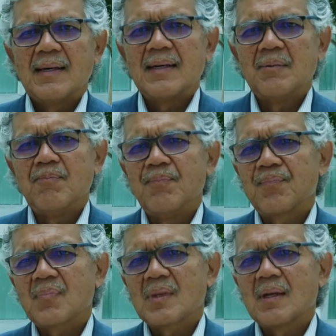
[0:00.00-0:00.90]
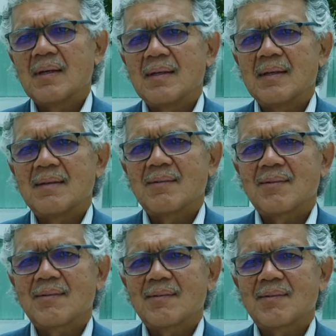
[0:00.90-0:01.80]
Um, uh,
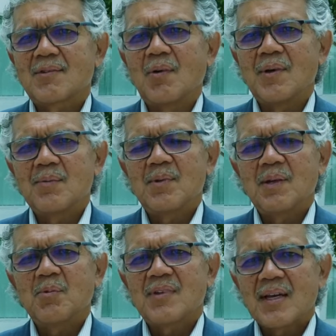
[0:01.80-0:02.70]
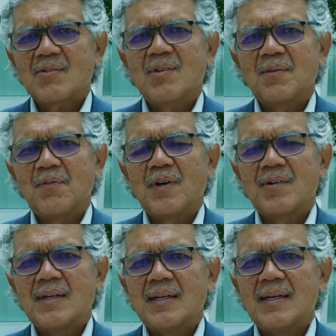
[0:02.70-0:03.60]
so it, it, was actually a
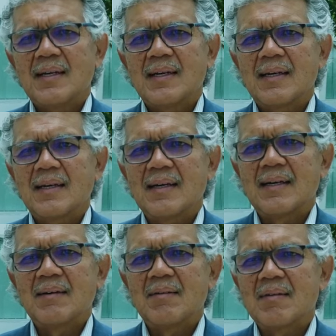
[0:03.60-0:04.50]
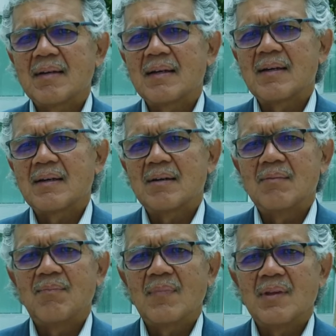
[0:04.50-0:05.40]
very uh, uh,
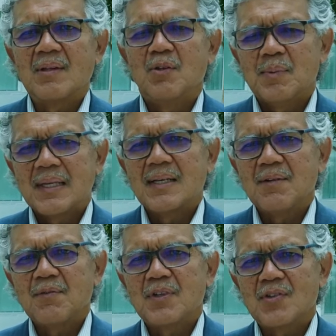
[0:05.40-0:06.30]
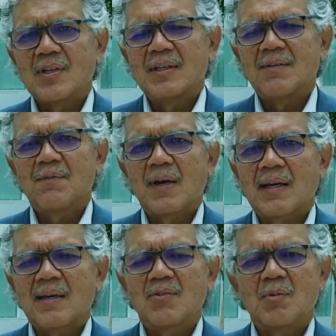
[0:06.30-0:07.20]
illuminating visit. In
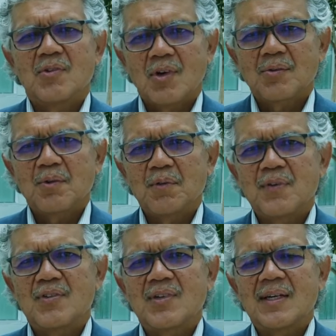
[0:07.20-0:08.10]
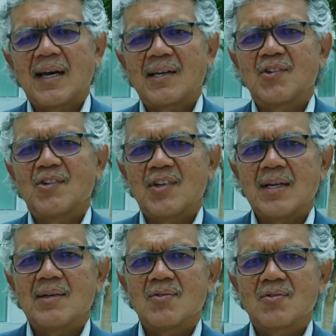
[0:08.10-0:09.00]
fact, as a result of the visit, I actually
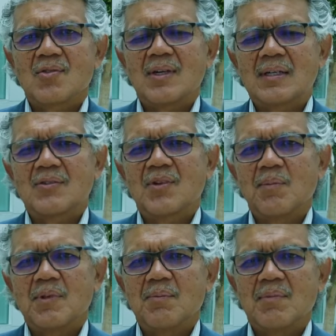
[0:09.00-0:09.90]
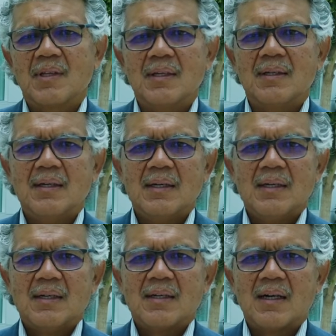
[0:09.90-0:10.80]
changed some of the
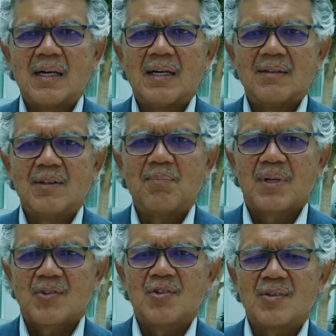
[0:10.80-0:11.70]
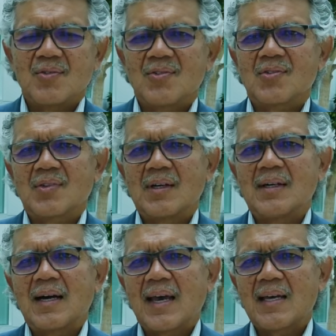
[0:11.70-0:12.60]
uh, depictions
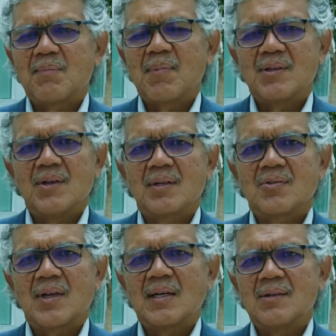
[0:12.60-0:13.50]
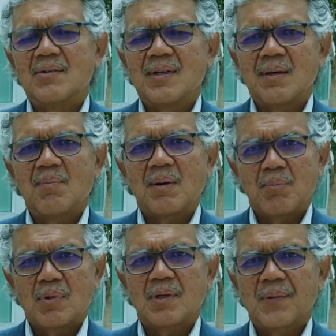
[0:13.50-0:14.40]
uh, I had about Youngstown in my
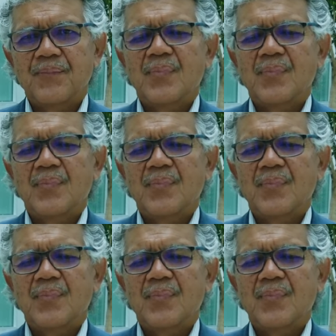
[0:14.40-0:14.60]
book.